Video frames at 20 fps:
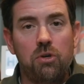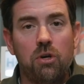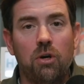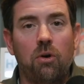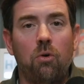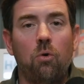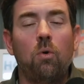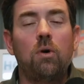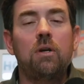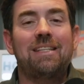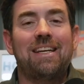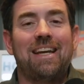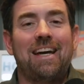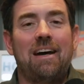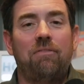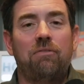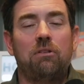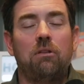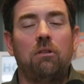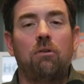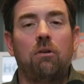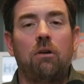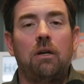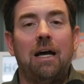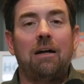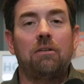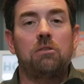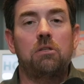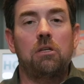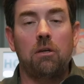you're going to have to learn
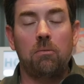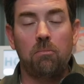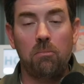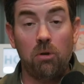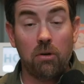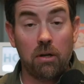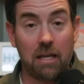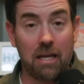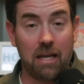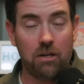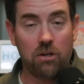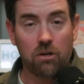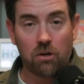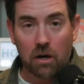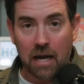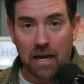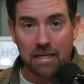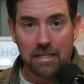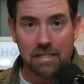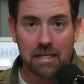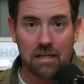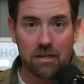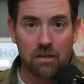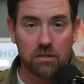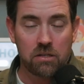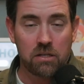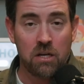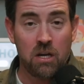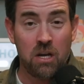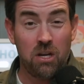how to communicate your
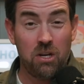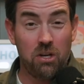ideas.